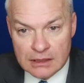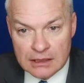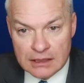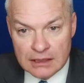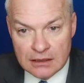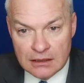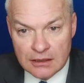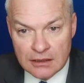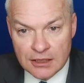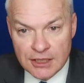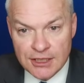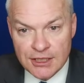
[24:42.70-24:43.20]

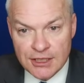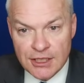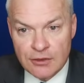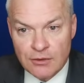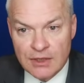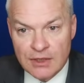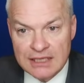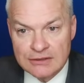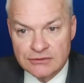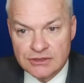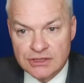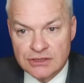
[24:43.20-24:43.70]
can I
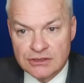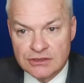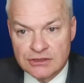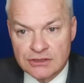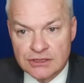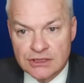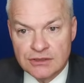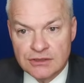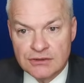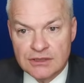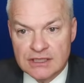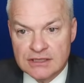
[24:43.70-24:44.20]
go out in
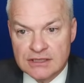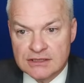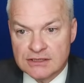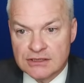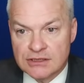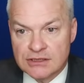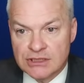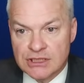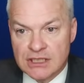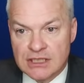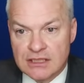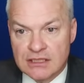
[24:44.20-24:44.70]
two? That's
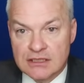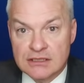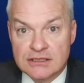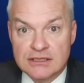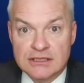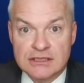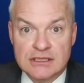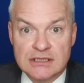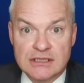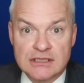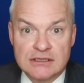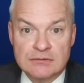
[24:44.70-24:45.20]
the
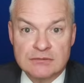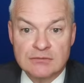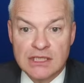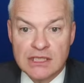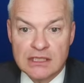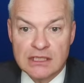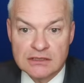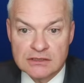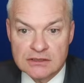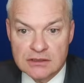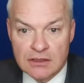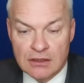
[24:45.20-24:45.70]
challenge. 6
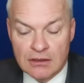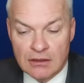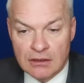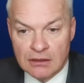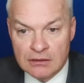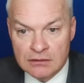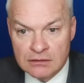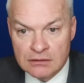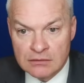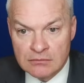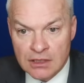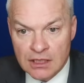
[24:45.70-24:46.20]
minutes
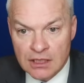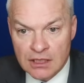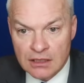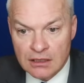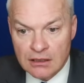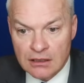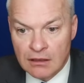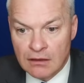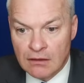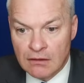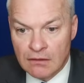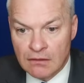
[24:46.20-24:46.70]
on my
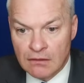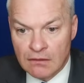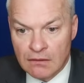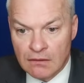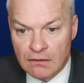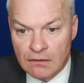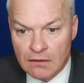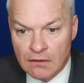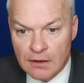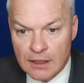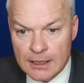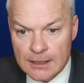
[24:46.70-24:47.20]

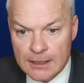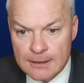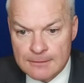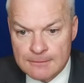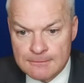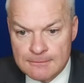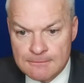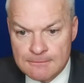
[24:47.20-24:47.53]
clock.